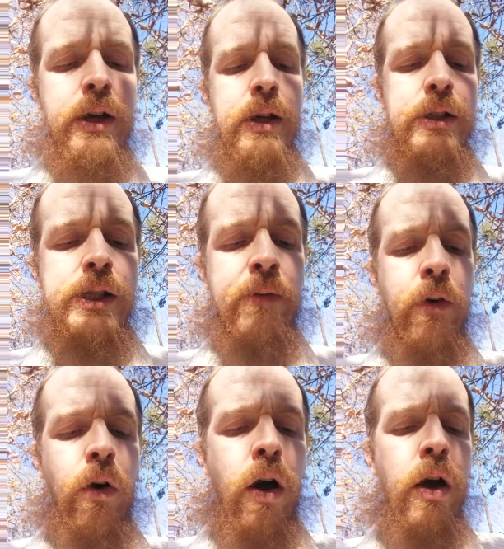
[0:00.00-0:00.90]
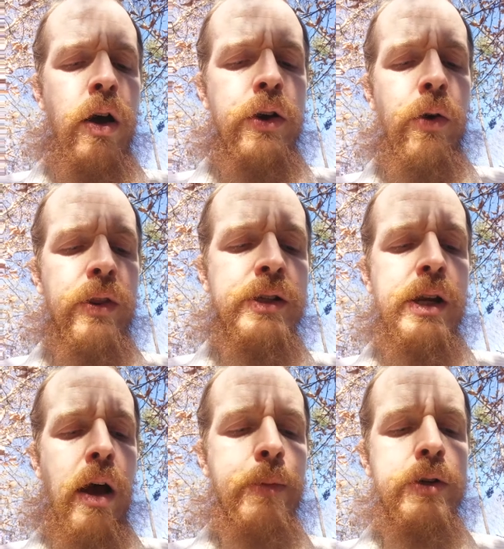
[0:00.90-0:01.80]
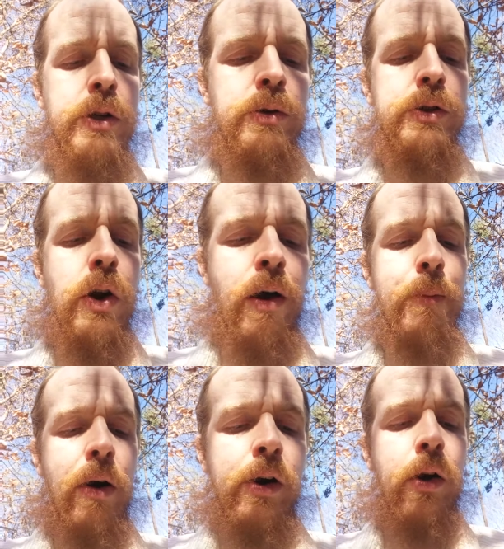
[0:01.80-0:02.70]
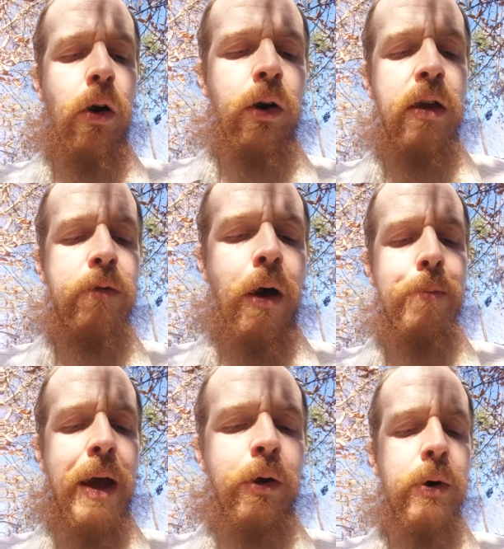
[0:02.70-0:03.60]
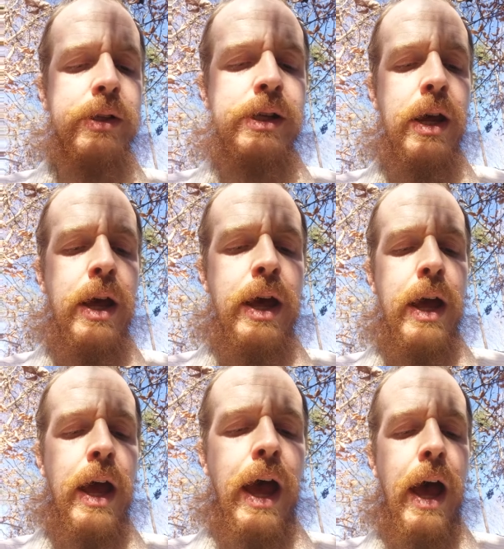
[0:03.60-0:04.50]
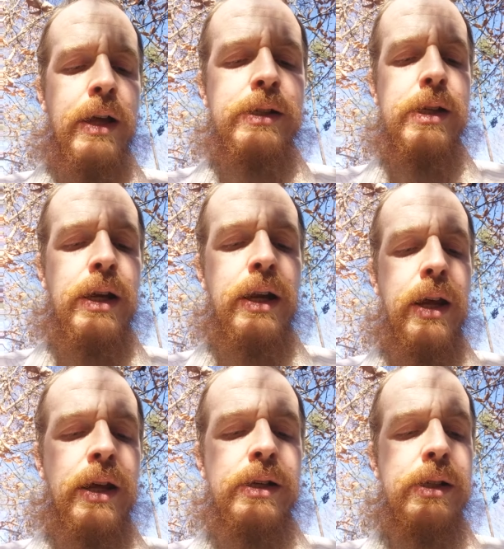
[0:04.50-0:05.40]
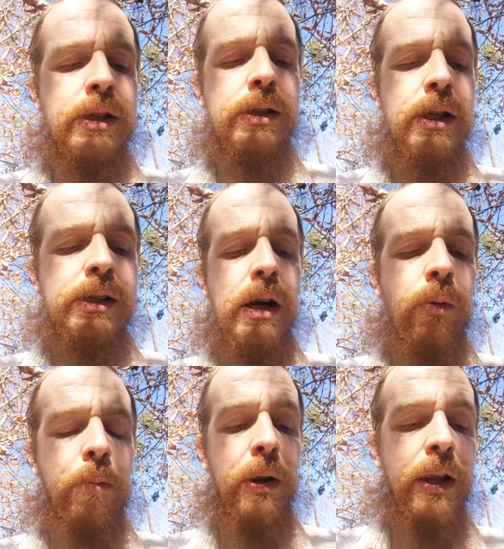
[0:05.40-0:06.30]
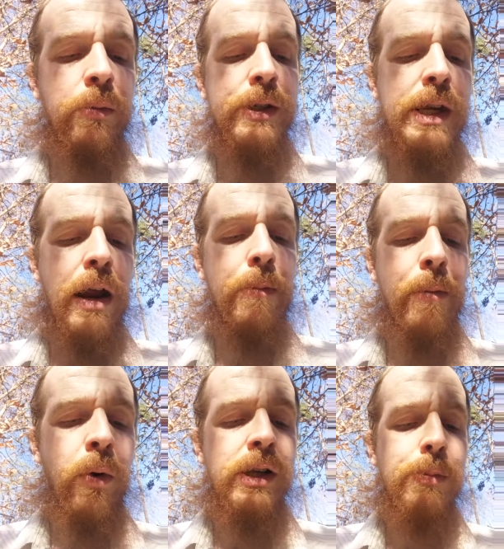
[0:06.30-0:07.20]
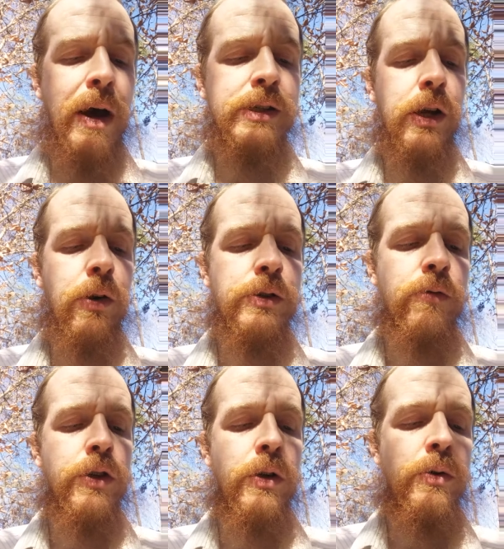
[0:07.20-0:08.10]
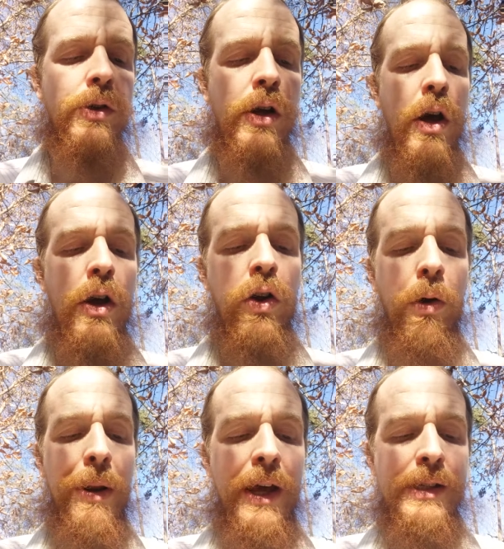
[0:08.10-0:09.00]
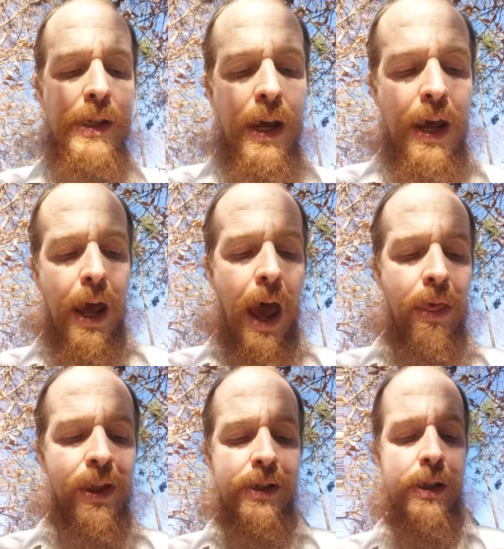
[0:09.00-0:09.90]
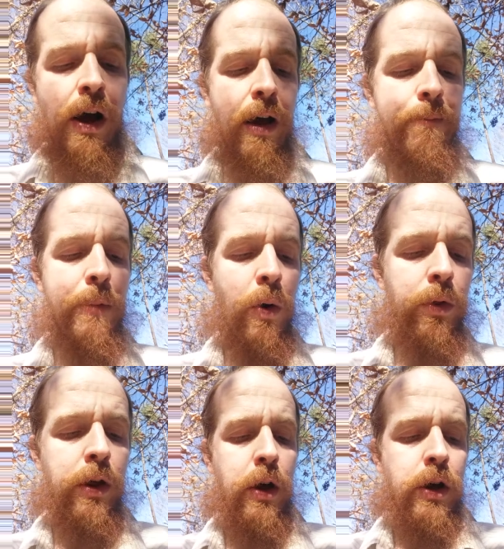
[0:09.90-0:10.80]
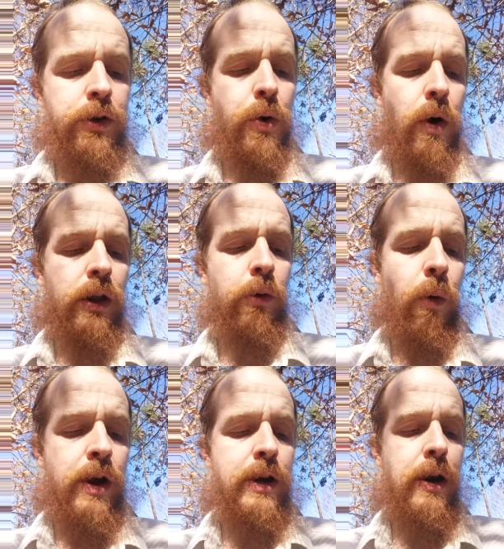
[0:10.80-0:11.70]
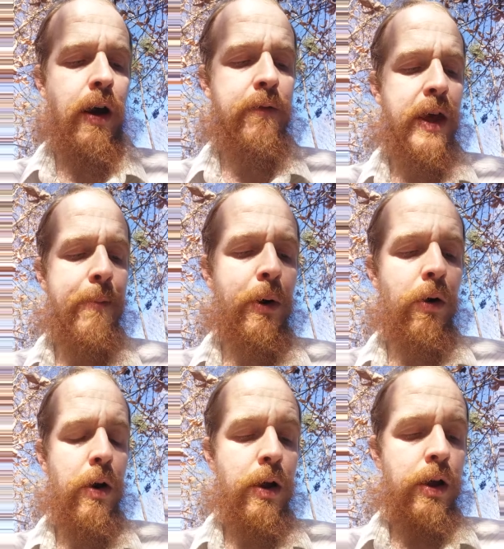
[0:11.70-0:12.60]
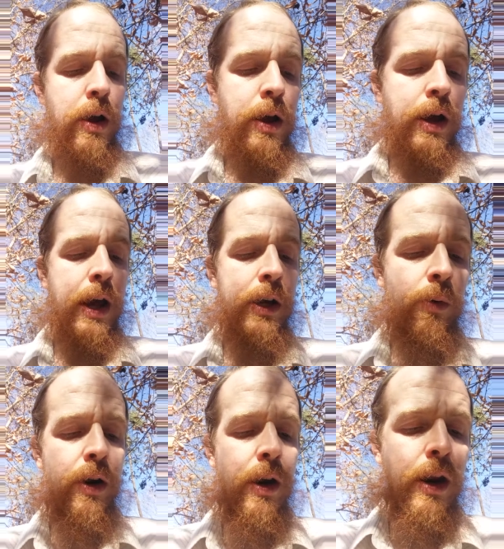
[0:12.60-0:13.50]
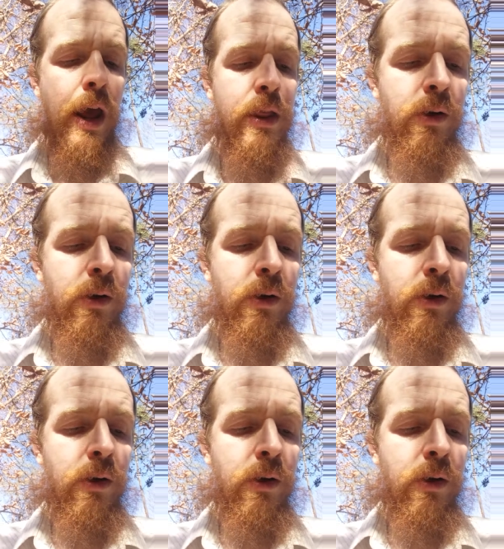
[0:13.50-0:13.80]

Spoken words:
Sephirah. During this time, the Jews do not marry or give banquets. As it is a season replete with sad memories, massacres of Jews took place at this time, both during the reign of the Emperor Hadrian and the